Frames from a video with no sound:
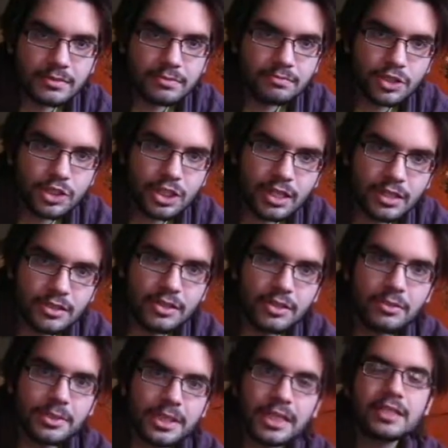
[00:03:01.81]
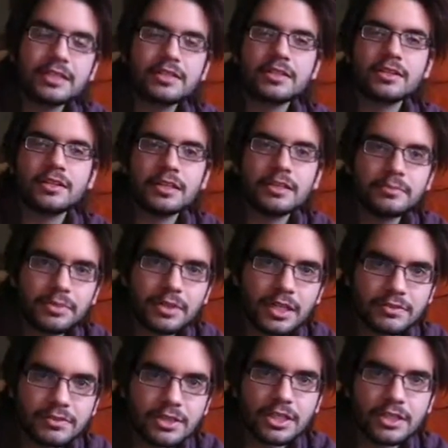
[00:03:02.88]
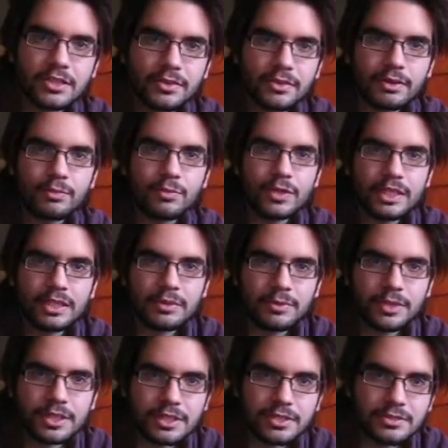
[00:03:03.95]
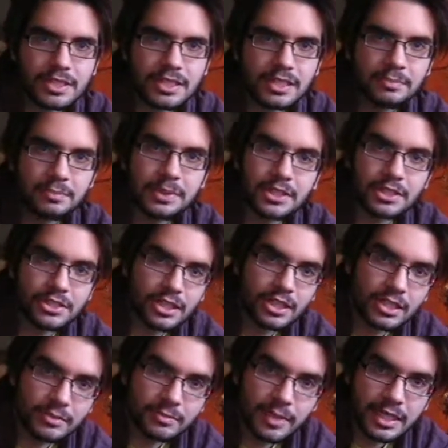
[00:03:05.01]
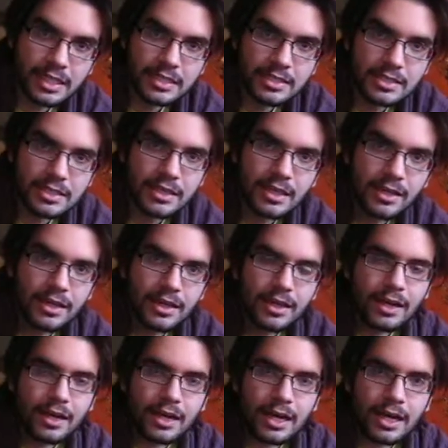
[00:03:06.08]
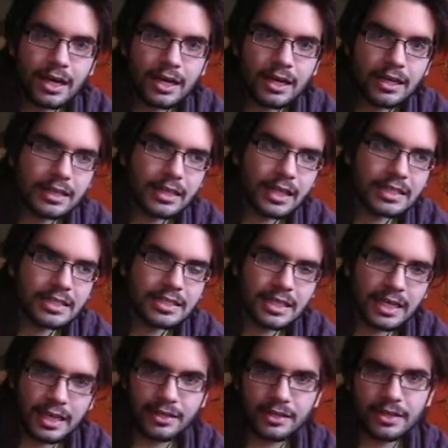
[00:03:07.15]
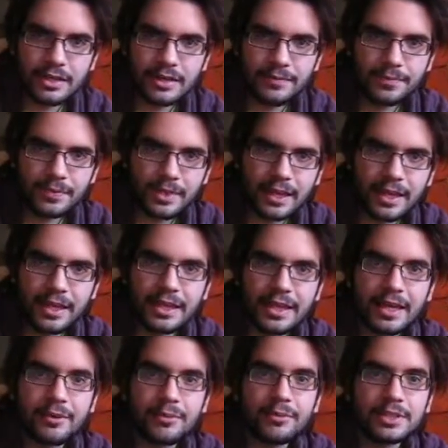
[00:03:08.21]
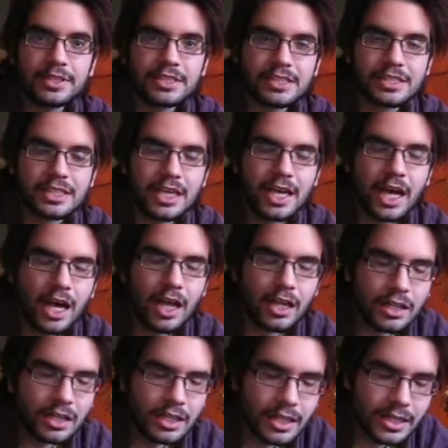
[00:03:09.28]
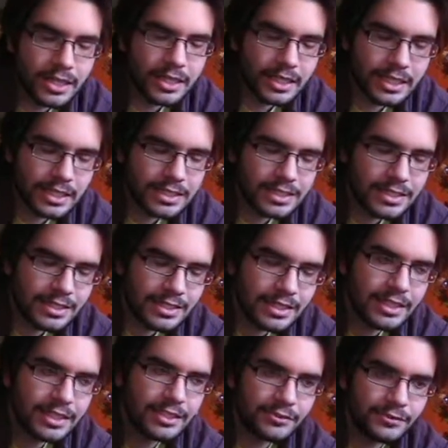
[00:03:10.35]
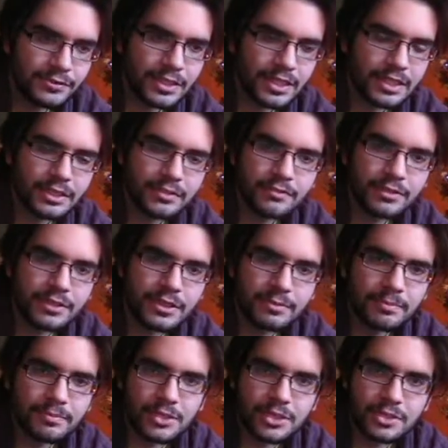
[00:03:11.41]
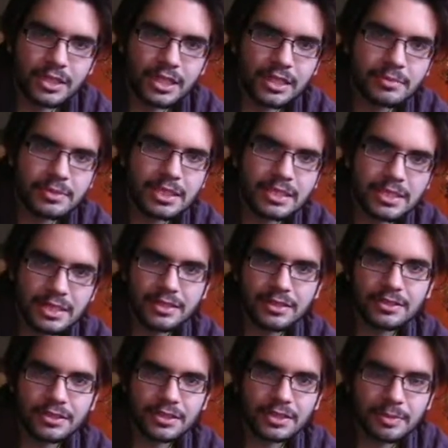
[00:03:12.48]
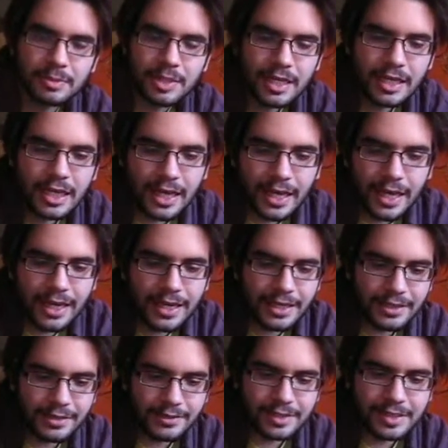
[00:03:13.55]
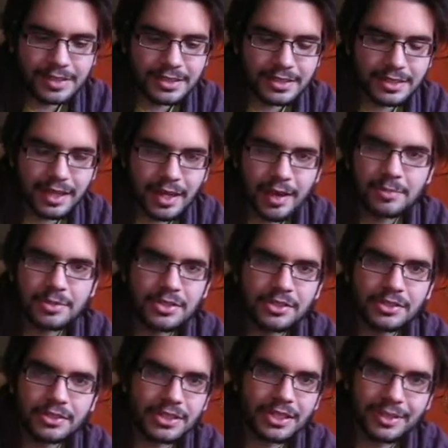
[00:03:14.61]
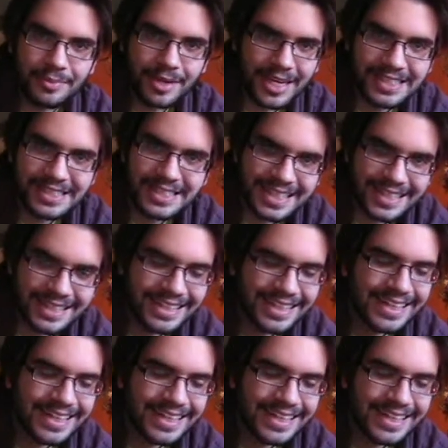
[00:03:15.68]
Sean Kolb and I saw an improv show. We went to see Beer Shark Mice last Saturday, and that was hilarious. Neil Flynn from Scrubs is in the group, and he was absolutely amazing.